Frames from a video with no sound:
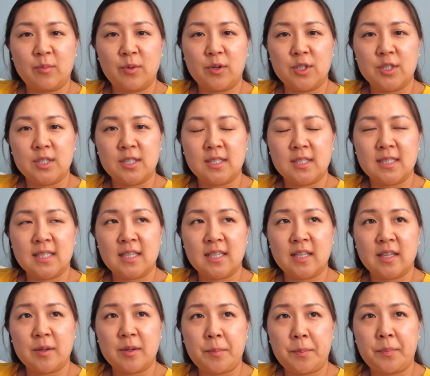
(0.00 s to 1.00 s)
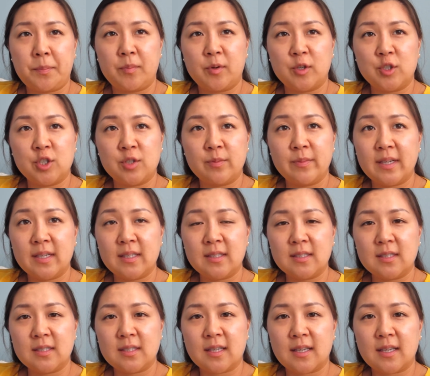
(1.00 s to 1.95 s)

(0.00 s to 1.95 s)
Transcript: purchasing Bushman's,